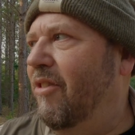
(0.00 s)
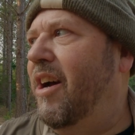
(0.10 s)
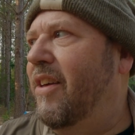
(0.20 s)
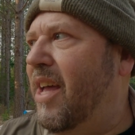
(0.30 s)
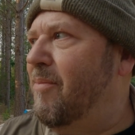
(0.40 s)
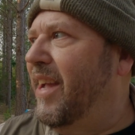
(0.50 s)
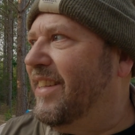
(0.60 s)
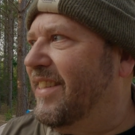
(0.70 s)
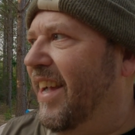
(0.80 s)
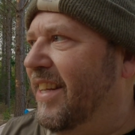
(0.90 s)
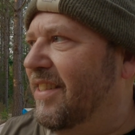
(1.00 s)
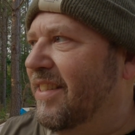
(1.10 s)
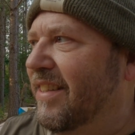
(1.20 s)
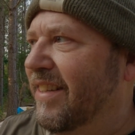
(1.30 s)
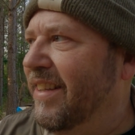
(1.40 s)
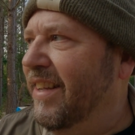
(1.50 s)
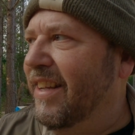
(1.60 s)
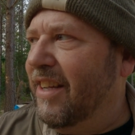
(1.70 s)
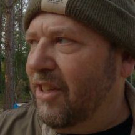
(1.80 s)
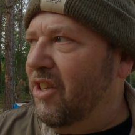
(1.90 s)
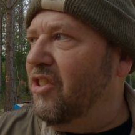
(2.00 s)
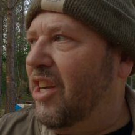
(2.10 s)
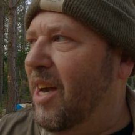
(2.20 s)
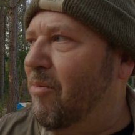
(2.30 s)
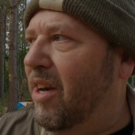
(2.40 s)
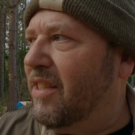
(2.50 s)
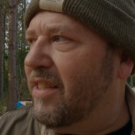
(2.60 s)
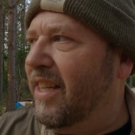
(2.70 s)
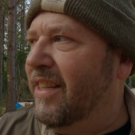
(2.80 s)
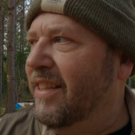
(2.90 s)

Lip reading: Well, that makes sense. Good job, Rusty.